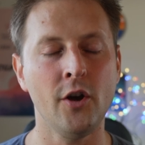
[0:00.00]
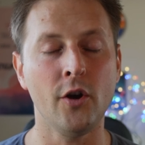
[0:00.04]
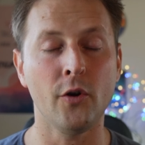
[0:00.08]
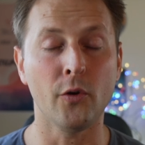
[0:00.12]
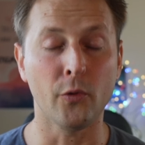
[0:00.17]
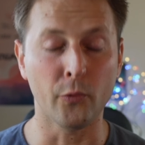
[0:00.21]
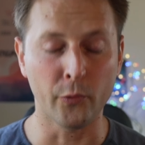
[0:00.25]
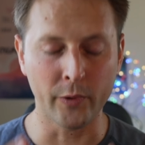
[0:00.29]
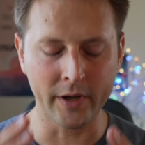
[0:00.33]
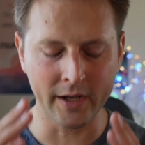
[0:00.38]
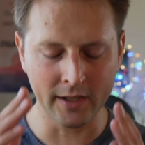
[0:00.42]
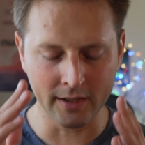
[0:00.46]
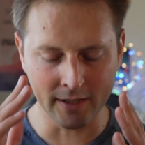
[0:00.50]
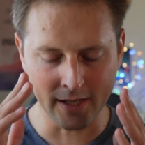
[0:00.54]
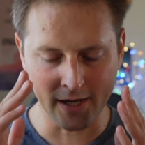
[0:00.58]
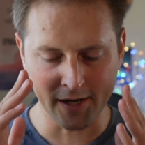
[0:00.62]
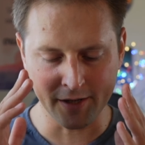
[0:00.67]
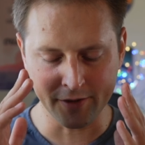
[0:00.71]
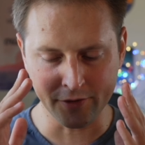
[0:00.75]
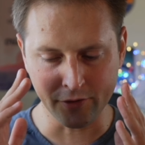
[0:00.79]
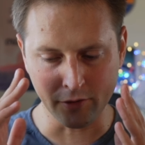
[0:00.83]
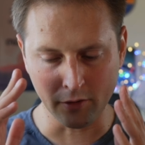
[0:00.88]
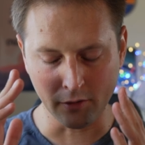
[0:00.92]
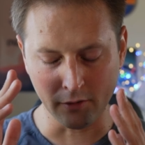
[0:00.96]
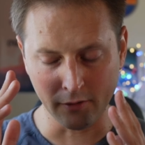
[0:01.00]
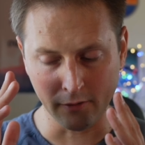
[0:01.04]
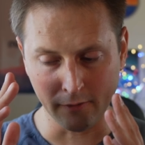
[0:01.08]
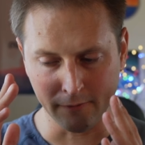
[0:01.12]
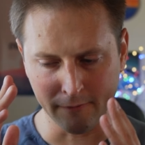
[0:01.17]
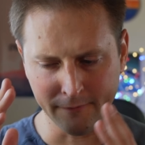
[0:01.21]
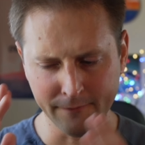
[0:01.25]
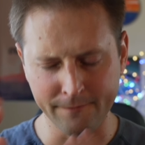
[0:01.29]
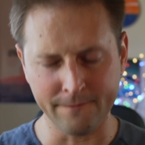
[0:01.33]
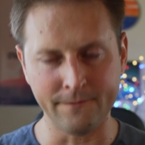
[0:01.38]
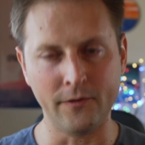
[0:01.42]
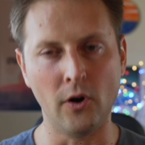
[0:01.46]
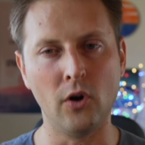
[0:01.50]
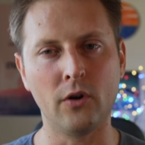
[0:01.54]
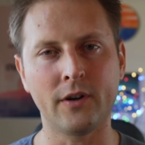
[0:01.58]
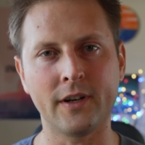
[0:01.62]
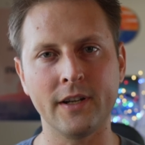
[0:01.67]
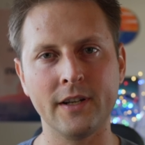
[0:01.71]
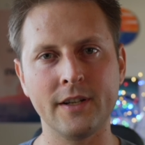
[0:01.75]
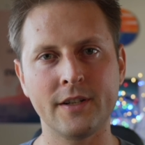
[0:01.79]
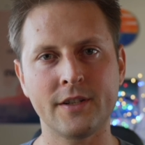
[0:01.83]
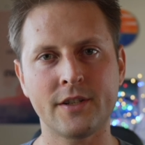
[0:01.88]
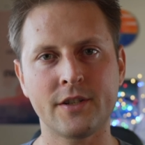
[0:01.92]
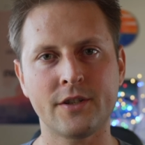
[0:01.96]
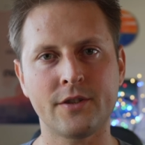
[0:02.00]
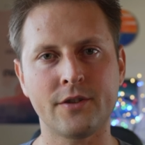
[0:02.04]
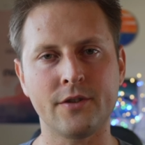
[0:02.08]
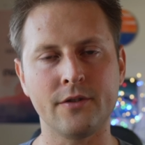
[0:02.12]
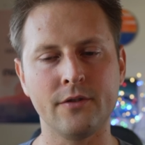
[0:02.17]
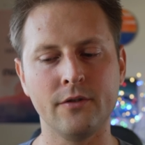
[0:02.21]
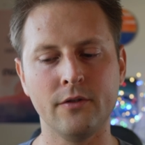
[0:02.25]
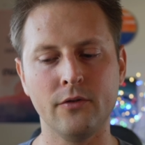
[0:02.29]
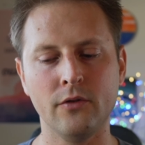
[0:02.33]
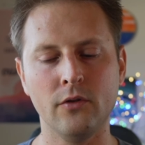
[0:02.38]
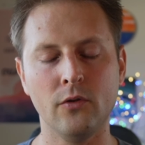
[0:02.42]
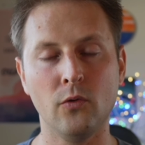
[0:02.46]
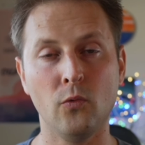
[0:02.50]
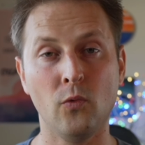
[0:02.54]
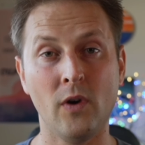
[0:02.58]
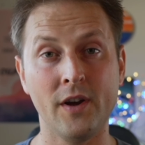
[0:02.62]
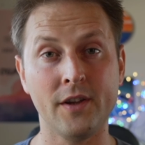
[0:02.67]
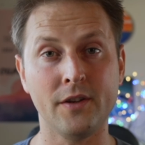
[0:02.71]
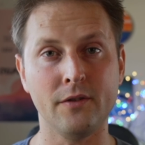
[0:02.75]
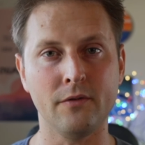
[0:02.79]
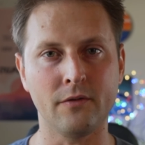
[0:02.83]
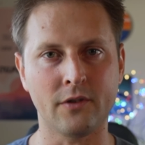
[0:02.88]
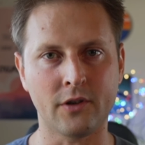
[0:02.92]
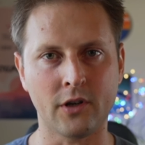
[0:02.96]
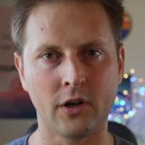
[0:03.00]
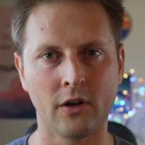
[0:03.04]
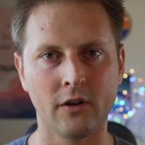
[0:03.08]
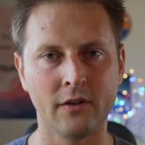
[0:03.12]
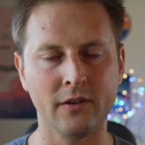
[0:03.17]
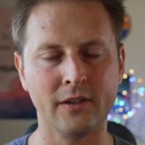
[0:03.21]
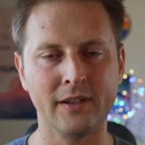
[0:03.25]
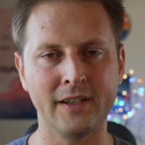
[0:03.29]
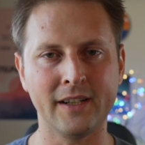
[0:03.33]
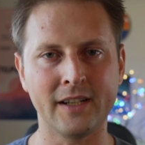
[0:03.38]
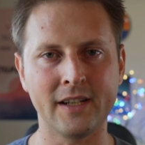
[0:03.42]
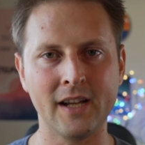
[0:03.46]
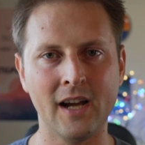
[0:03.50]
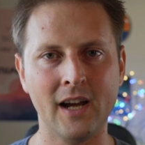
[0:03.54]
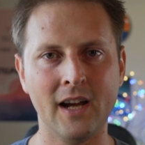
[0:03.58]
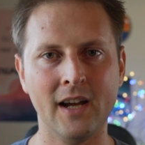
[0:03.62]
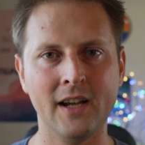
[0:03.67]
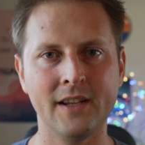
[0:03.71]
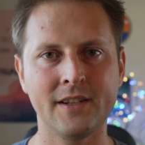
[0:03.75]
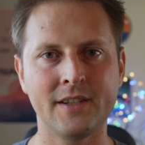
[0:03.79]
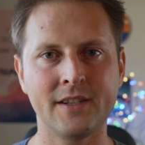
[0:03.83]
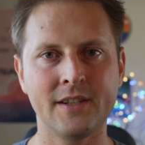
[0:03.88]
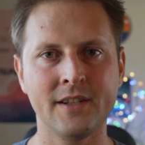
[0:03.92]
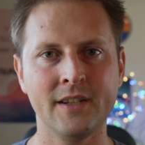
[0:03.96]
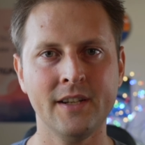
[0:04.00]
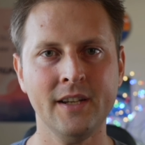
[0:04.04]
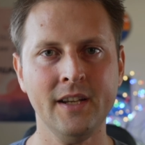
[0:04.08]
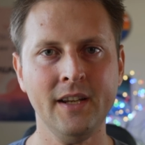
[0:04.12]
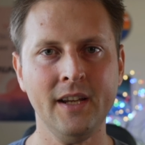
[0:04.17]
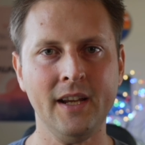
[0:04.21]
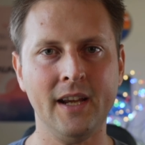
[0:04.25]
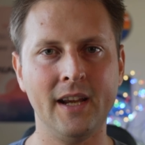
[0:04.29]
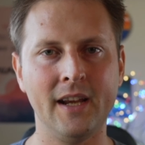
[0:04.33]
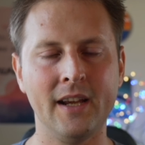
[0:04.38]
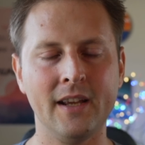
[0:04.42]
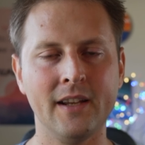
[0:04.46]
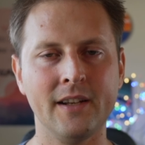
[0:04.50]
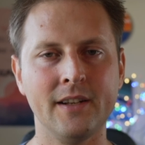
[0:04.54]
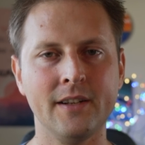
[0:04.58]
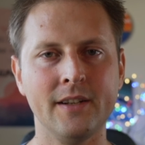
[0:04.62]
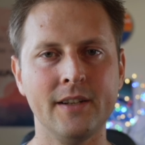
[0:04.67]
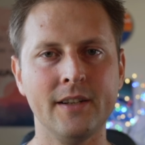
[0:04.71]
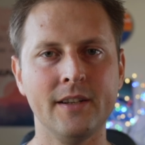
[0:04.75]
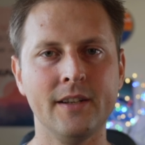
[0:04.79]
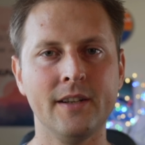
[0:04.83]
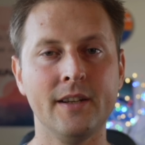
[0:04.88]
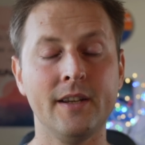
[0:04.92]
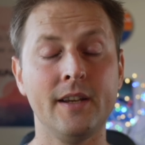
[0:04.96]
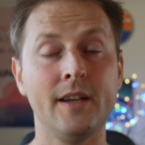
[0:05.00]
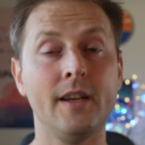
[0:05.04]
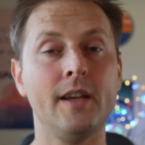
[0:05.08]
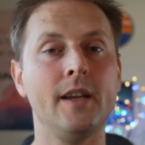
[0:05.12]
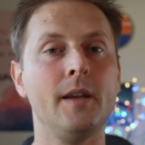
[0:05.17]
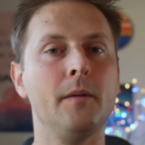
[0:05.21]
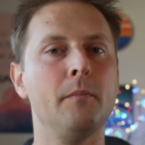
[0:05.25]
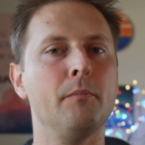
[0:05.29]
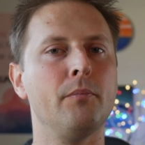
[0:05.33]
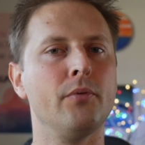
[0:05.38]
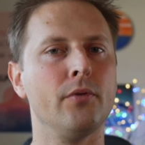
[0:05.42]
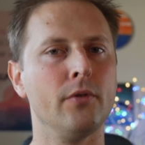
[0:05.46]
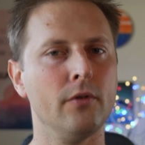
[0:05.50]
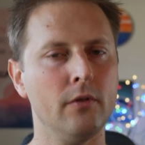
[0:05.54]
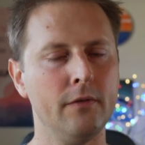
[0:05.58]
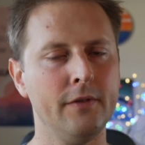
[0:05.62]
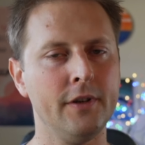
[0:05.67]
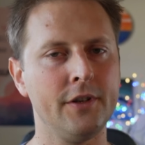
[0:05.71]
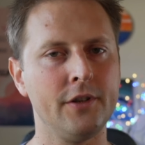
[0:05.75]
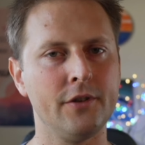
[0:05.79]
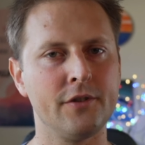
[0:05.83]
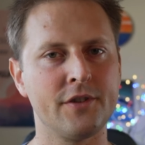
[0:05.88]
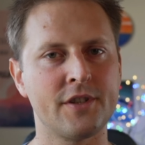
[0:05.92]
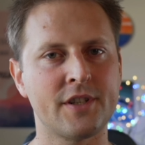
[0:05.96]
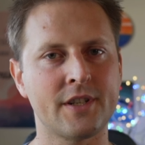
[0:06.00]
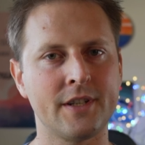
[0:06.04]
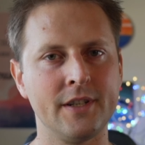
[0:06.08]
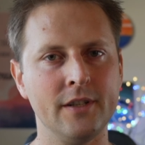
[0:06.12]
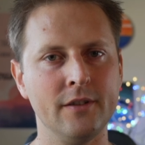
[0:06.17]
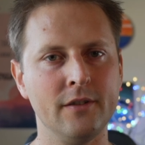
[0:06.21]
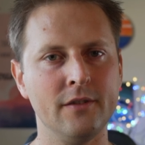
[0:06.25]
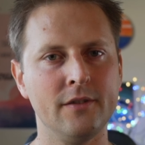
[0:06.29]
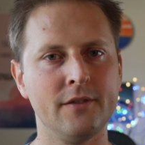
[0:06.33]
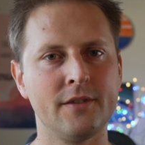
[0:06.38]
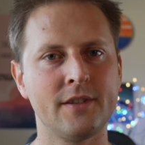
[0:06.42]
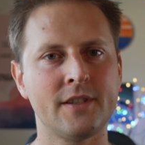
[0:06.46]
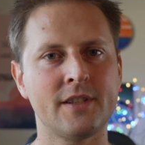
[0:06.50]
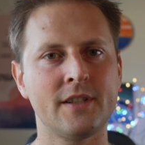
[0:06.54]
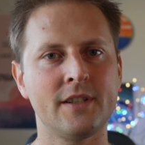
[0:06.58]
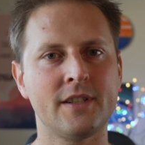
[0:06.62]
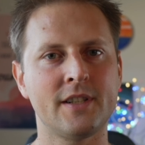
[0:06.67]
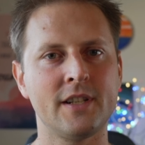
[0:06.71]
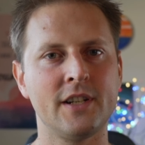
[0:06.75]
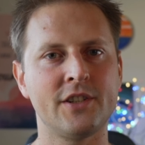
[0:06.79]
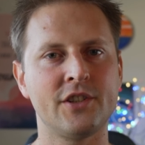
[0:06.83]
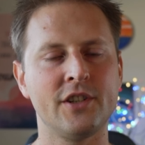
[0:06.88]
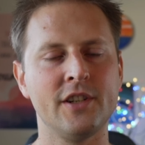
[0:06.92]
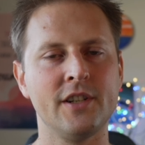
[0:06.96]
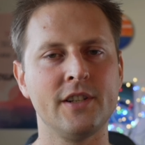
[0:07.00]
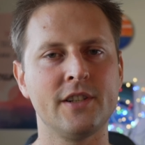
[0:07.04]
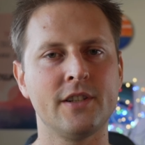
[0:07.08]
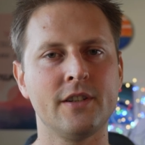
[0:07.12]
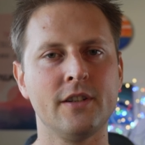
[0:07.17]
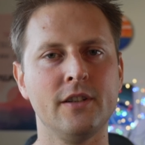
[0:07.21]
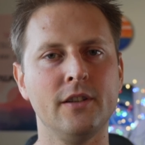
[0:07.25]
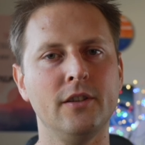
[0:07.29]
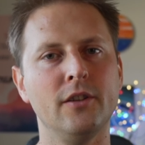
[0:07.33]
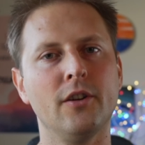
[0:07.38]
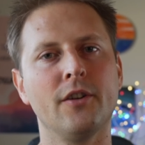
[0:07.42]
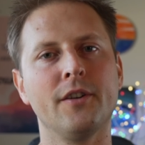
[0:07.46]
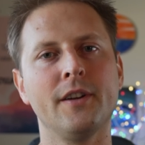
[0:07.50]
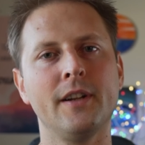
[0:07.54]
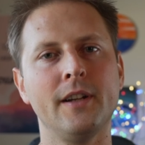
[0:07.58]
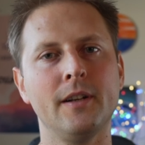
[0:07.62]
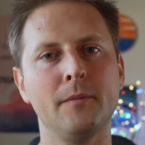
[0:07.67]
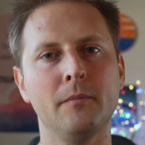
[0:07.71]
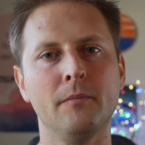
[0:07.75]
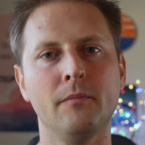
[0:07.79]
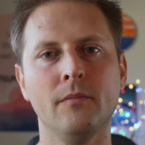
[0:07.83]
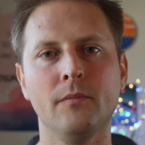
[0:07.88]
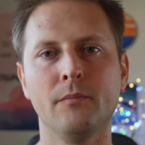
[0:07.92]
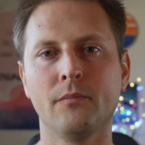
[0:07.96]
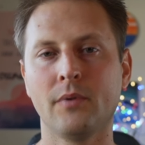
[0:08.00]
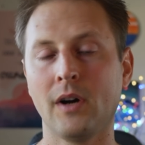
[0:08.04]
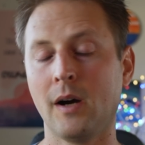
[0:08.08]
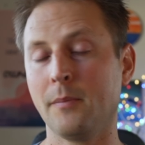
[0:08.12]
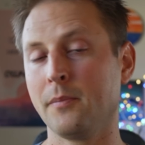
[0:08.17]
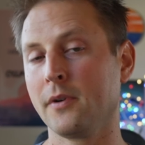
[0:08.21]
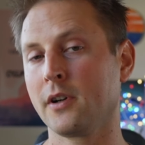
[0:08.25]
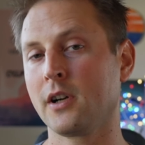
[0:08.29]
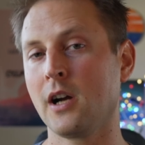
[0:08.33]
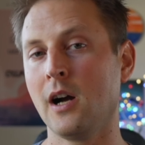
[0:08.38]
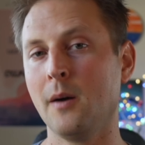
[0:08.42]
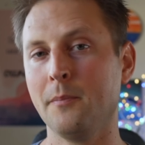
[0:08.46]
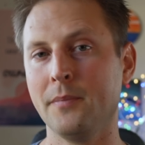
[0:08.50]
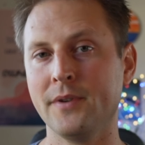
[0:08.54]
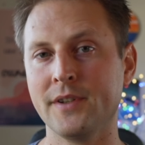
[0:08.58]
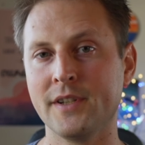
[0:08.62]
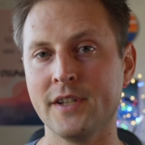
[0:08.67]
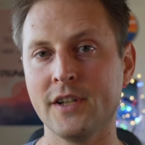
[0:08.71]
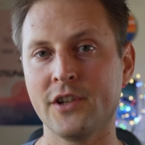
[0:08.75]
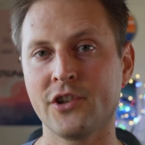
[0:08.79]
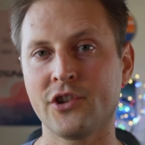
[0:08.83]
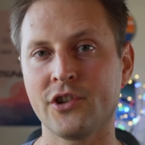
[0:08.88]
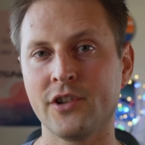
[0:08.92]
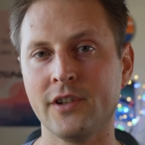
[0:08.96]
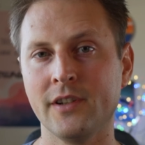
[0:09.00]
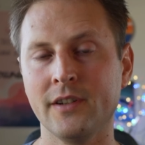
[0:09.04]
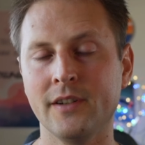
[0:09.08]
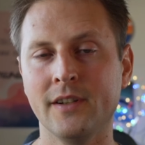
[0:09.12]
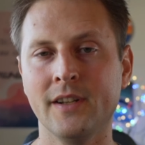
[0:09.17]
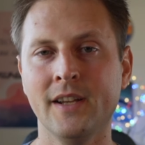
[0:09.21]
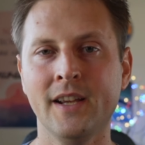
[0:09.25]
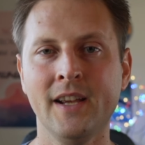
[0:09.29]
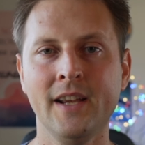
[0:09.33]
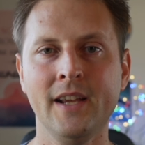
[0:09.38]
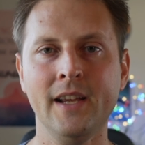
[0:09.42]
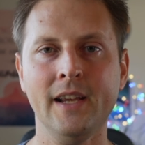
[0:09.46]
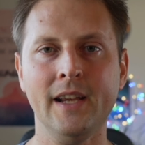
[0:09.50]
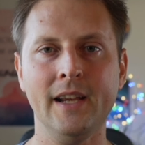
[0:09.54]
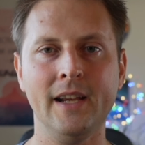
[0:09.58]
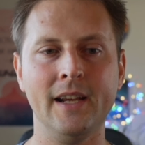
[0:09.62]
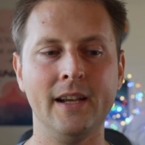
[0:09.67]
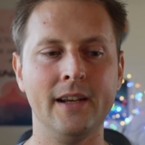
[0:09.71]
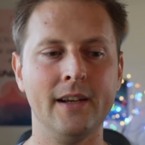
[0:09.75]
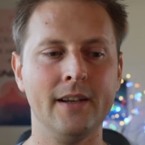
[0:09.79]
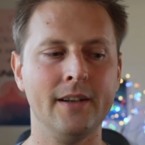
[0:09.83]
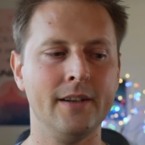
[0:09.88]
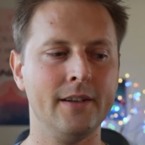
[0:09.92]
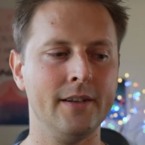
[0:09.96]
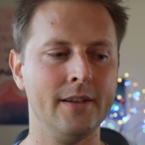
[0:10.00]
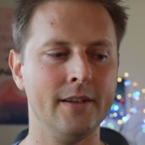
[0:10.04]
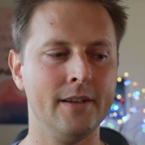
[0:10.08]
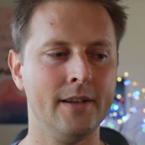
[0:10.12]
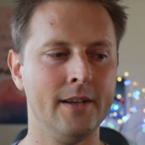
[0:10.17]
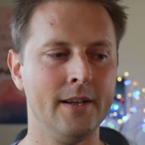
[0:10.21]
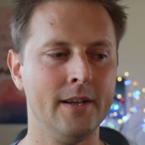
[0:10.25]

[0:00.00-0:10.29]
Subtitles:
realign your focus to what you currently got and improving your skills, such as learning proper composition and